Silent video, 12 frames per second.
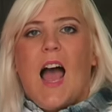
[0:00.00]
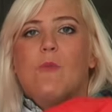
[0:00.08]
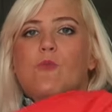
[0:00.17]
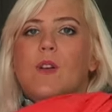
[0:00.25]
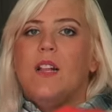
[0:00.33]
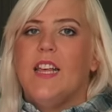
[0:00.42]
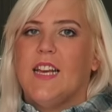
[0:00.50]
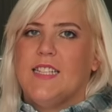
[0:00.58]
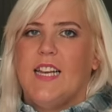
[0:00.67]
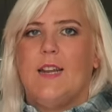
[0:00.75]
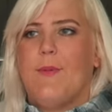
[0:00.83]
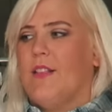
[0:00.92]
really
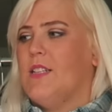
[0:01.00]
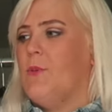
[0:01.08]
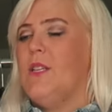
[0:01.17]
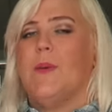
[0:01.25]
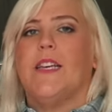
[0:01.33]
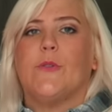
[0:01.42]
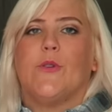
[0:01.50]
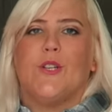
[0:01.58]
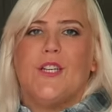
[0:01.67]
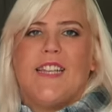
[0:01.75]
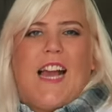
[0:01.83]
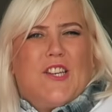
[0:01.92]
excited about this piece because
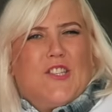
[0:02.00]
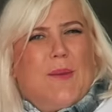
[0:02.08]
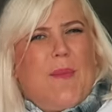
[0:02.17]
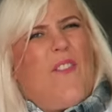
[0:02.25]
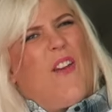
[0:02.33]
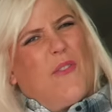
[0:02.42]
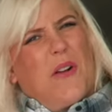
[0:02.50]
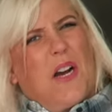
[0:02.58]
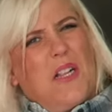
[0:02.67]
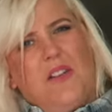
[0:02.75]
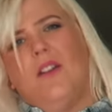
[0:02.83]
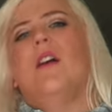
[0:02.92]
orange is actually my favorite
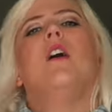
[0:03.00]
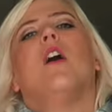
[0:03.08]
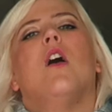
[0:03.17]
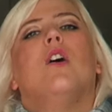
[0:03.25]
color.